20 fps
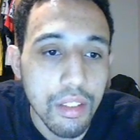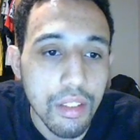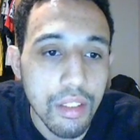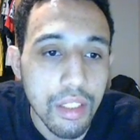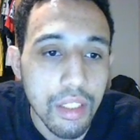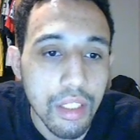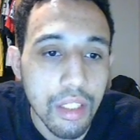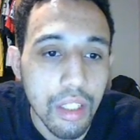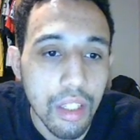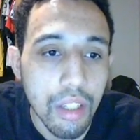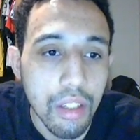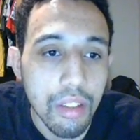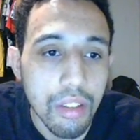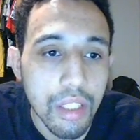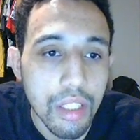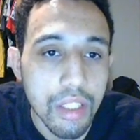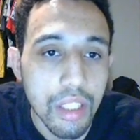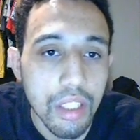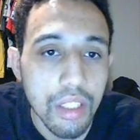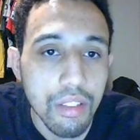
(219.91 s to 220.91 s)

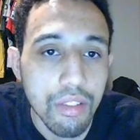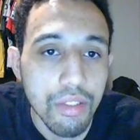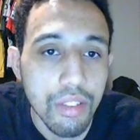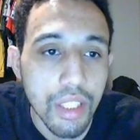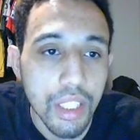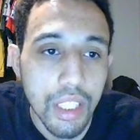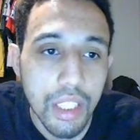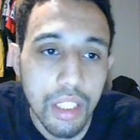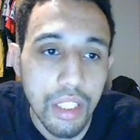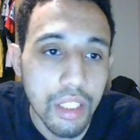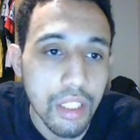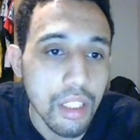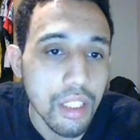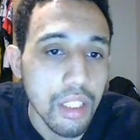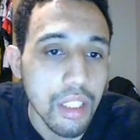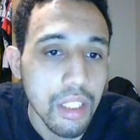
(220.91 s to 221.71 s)
he's undefeated.